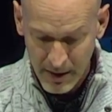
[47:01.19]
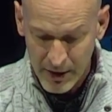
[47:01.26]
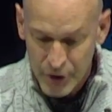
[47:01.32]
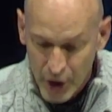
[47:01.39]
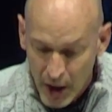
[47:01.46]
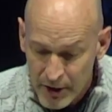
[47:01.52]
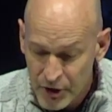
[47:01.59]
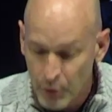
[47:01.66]

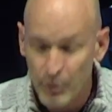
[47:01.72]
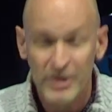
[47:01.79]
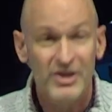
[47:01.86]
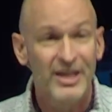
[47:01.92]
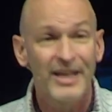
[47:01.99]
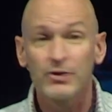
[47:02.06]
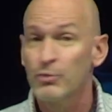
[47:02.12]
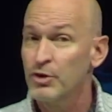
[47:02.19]
In Joshua
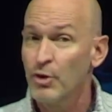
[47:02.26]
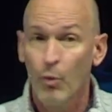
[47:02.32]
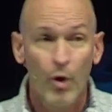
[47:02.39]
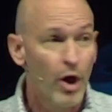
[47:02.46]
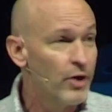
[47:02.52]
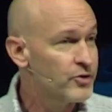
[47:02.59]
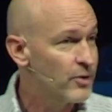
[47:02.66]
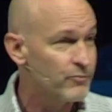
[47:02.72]
6, when the
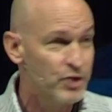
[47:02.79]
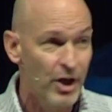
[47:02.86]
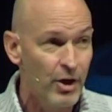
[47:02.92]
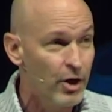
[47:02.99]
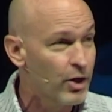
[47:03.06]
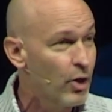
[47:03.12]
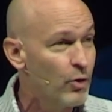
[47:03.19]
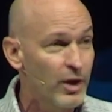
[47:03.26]
walls of
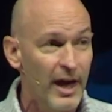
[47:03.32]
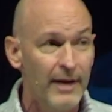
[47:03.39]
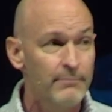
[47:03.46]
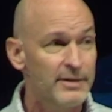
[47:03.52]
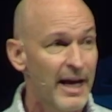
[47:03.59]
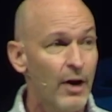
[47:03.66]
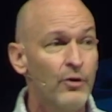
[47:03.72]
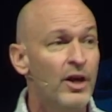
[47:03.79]
Jericho
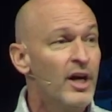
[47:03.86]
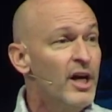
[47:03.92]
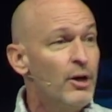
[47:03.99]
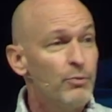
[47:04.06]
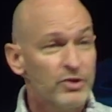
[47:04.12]
came down, it